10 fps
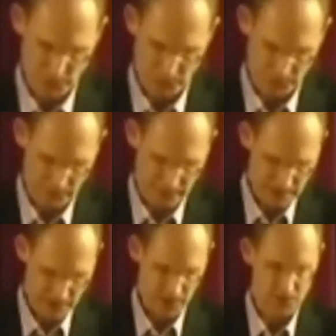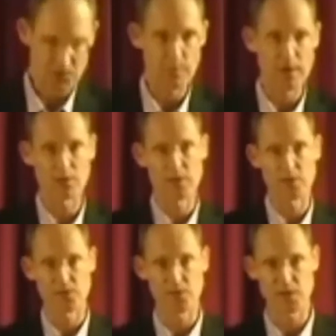theory are somehow
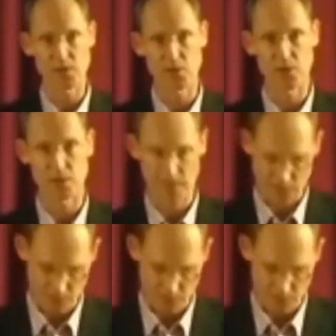rendered cynical in our